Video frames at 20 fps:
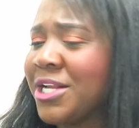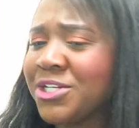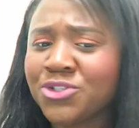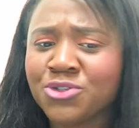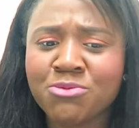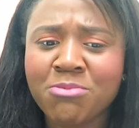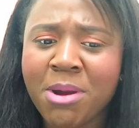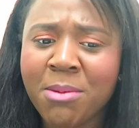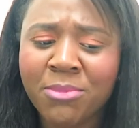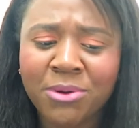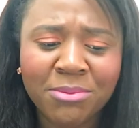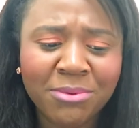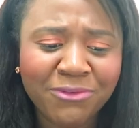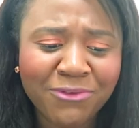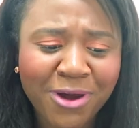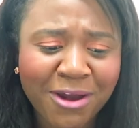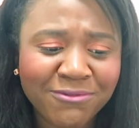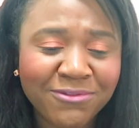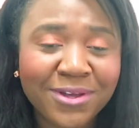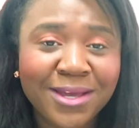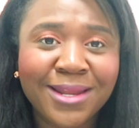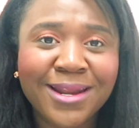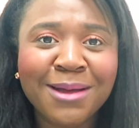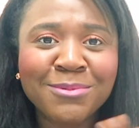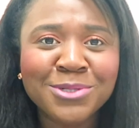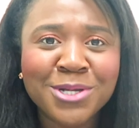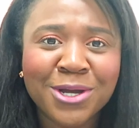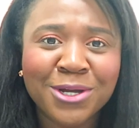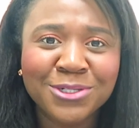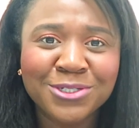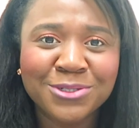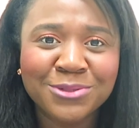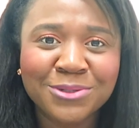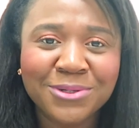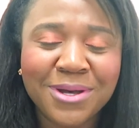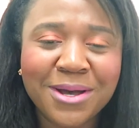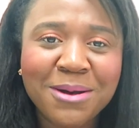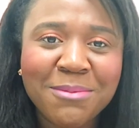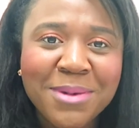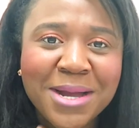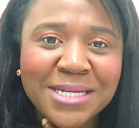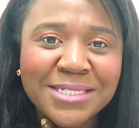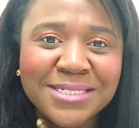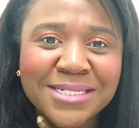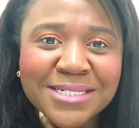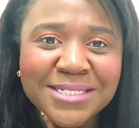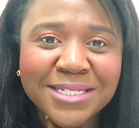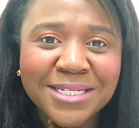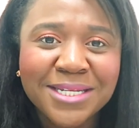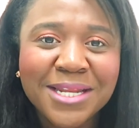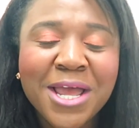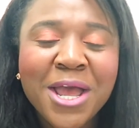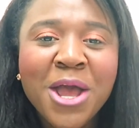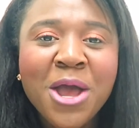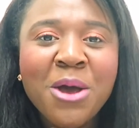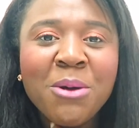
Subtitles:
I just remember before I forget. I'm talking to my assistant.